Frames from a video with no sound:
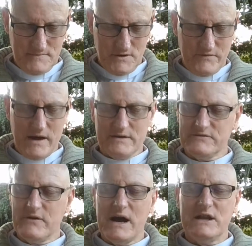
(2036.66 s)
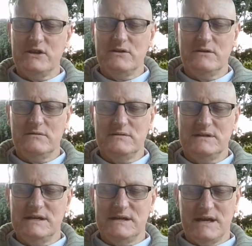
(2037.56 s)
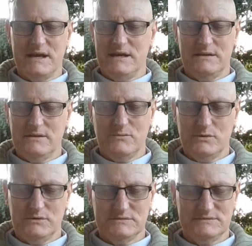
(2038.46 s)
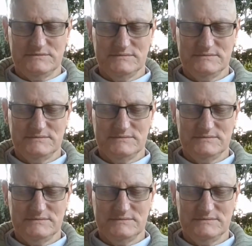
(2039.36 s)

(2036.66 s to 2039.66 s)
of our divine DNA in the world.